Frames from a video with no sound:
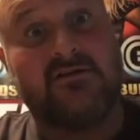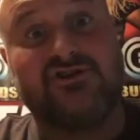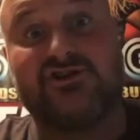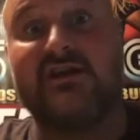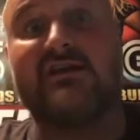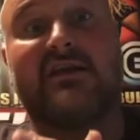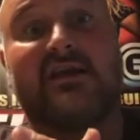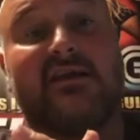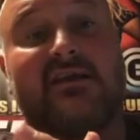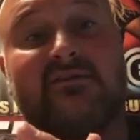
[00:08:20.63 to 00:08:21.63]
She
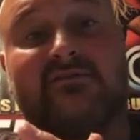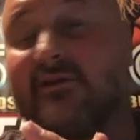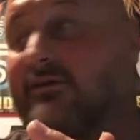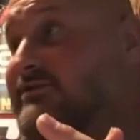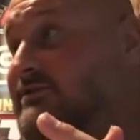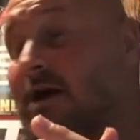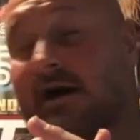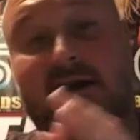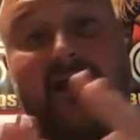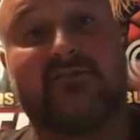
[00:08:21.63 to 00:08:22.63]
is. There's
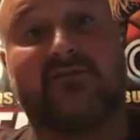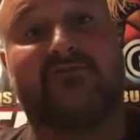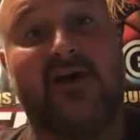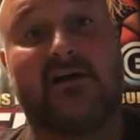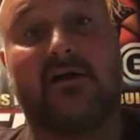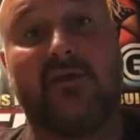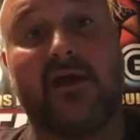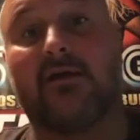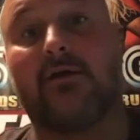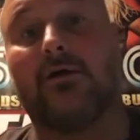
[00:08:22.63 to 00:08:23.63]
not an ounce of fat on
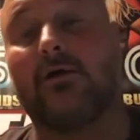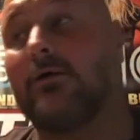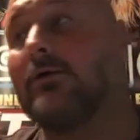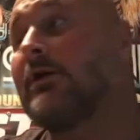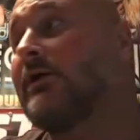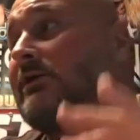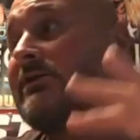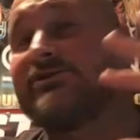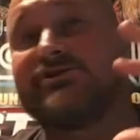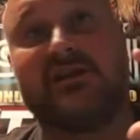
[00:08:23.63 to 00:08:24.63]
that girl.
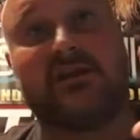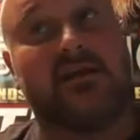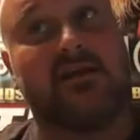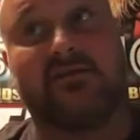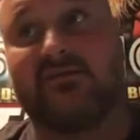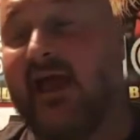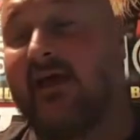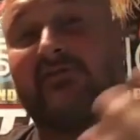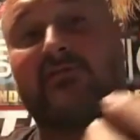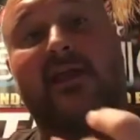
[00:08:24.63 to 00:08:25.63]
She is
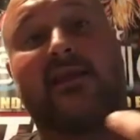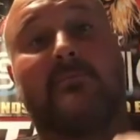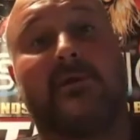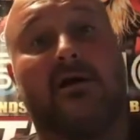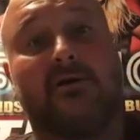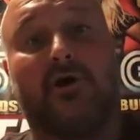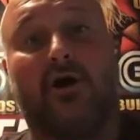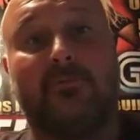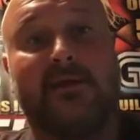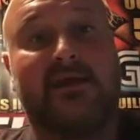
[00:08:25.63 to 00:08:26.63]
athletic beyond
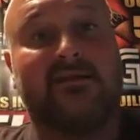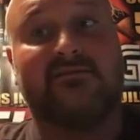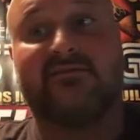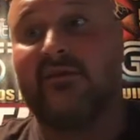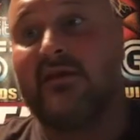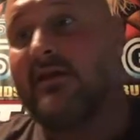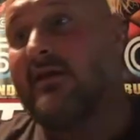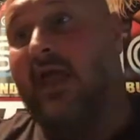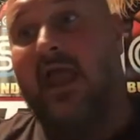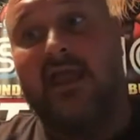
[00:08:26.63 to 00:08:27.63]
all means,
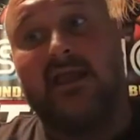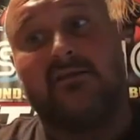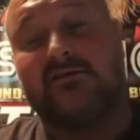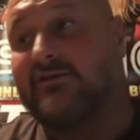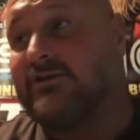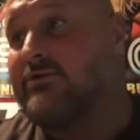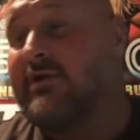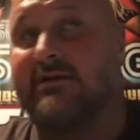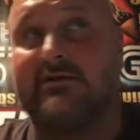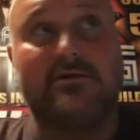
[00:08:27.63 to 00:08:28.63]
and you
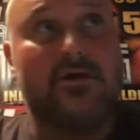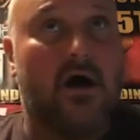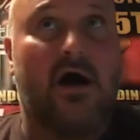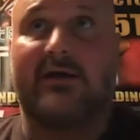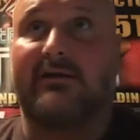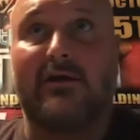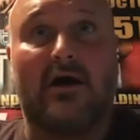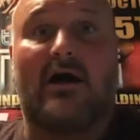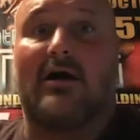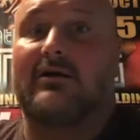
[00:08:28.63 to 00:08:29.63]
cannot
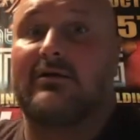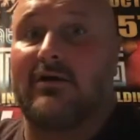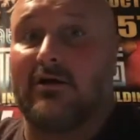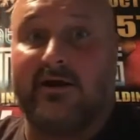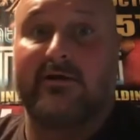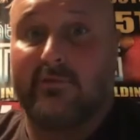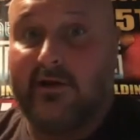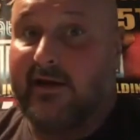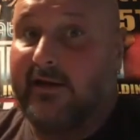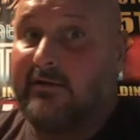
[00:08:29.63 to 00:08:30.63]
knock her
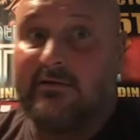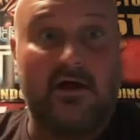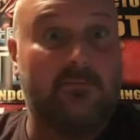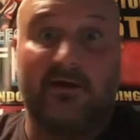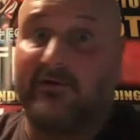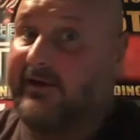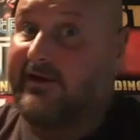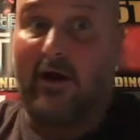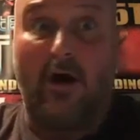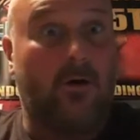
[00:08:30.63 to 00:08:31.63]
in-ring ability
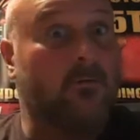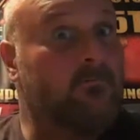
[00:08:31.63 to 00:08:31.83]
at all.